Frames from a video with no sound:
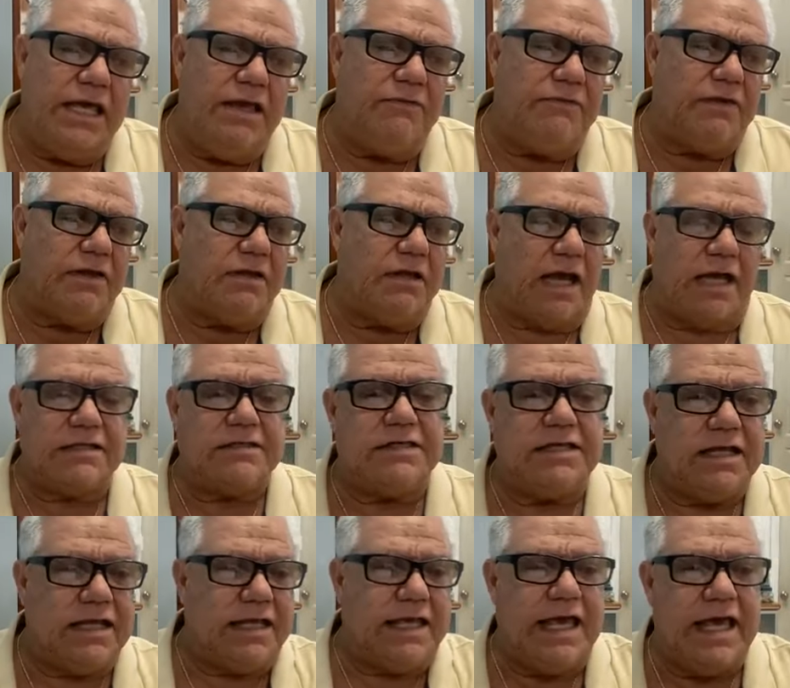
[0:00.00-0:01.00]
even
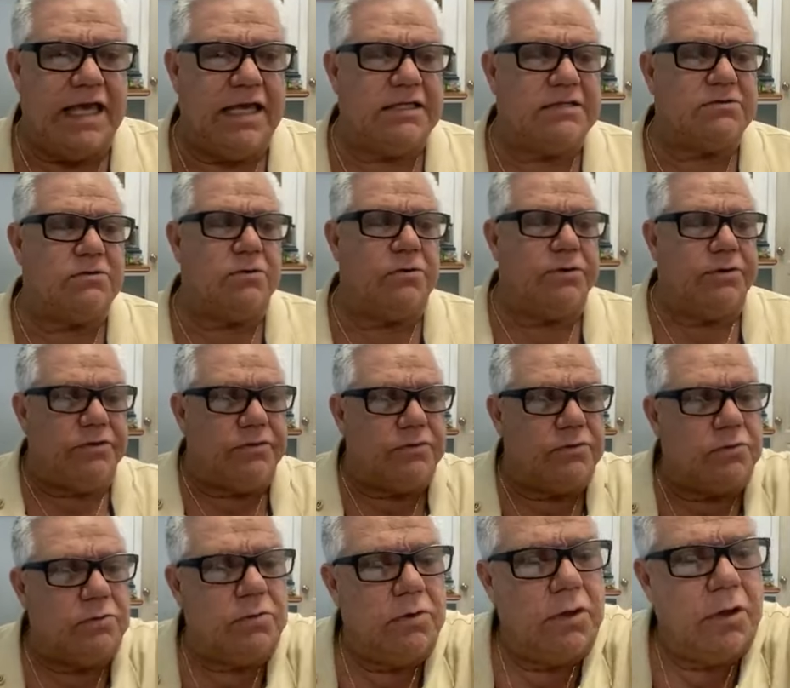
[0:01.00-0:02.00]
I see the king is
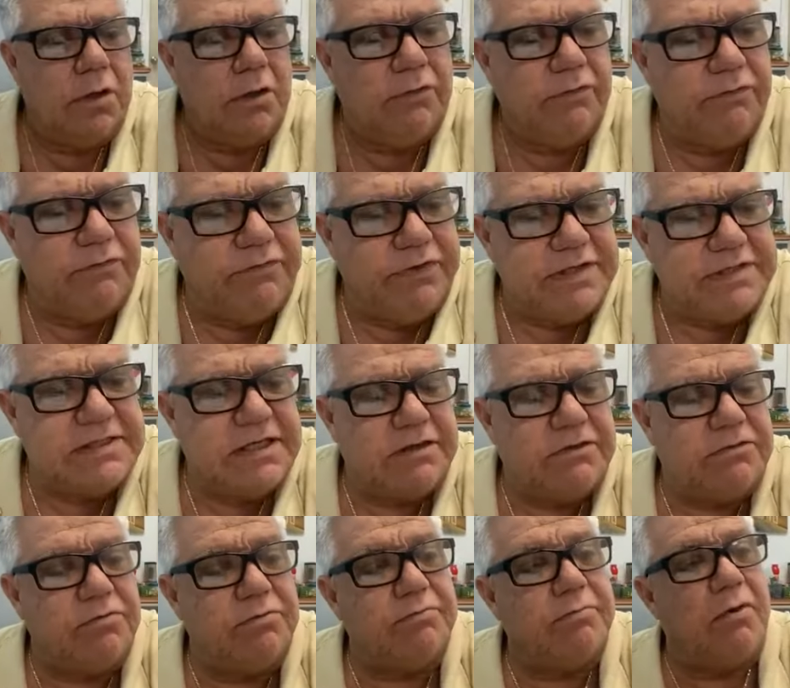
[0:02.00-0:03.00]
going to
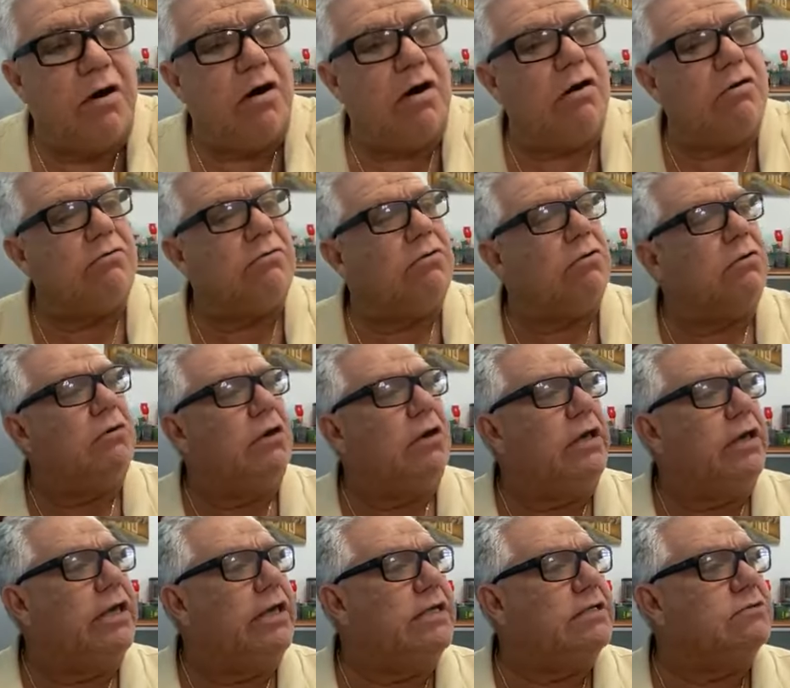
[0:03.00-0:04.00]
visit
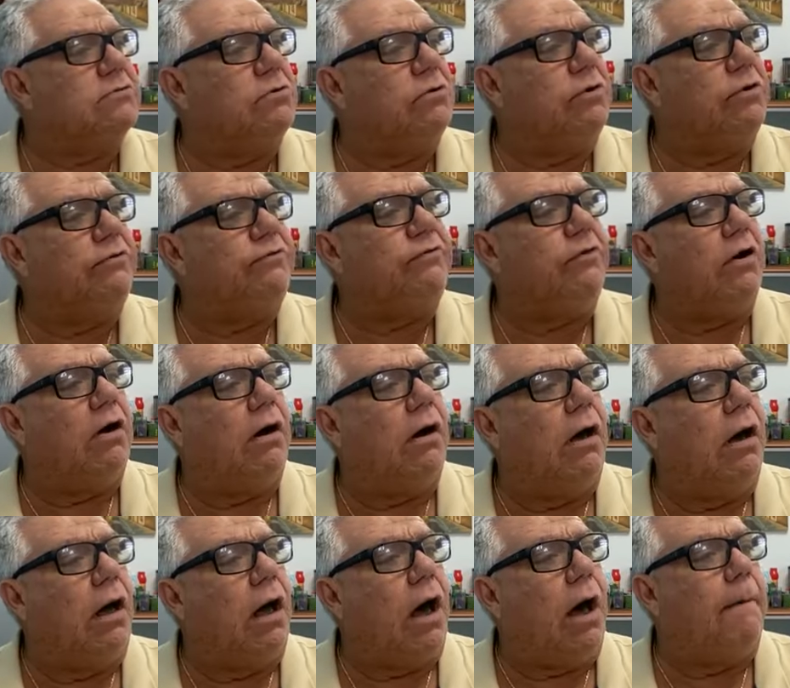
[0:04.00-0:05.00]
tomorrow. He's going
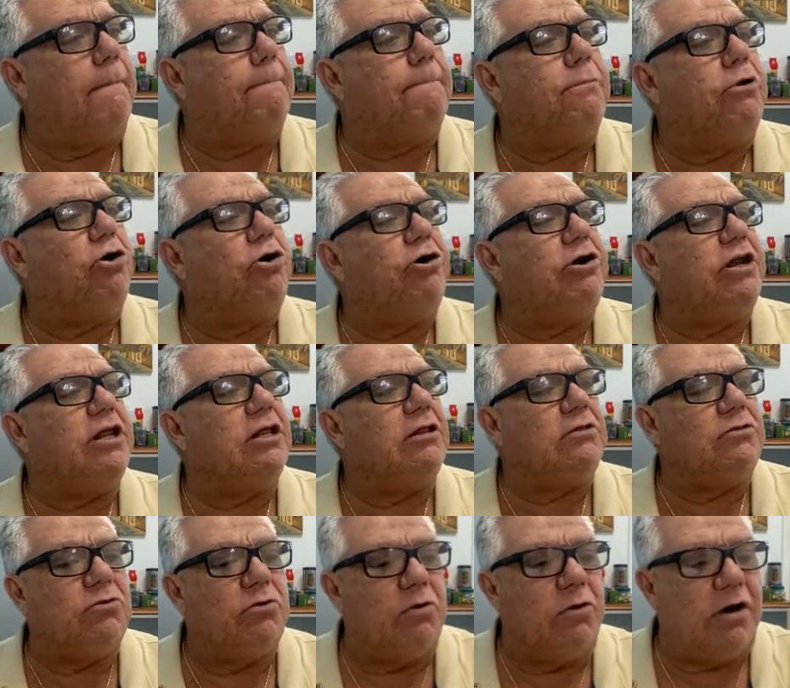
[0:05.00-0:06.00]
for a, a
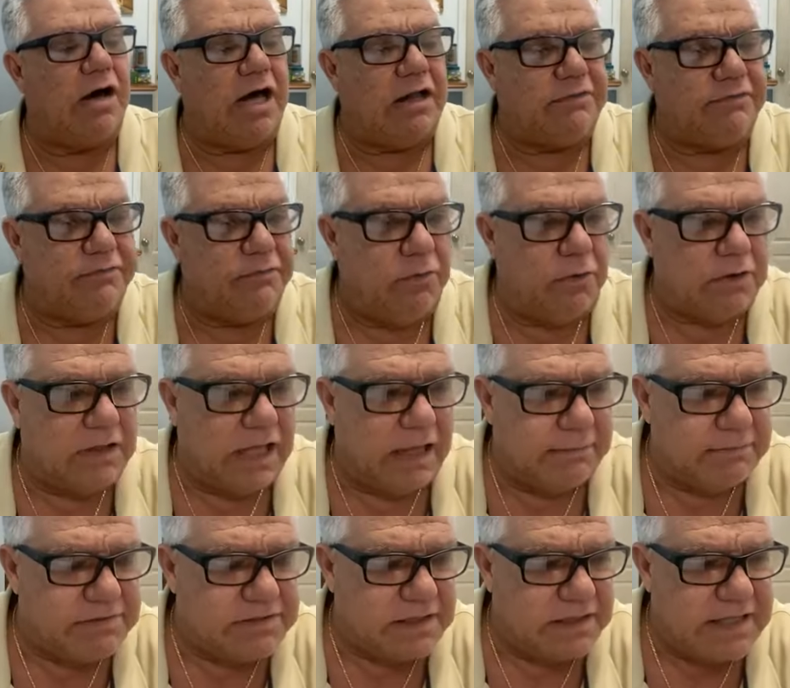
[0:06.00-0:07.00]
birding tour at
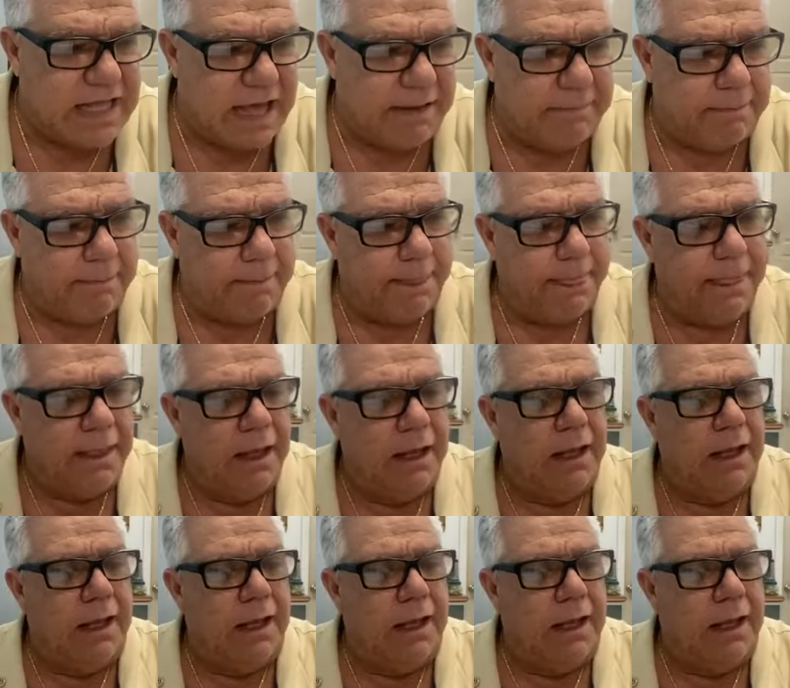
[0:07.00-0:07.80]
Fort Amsterdam.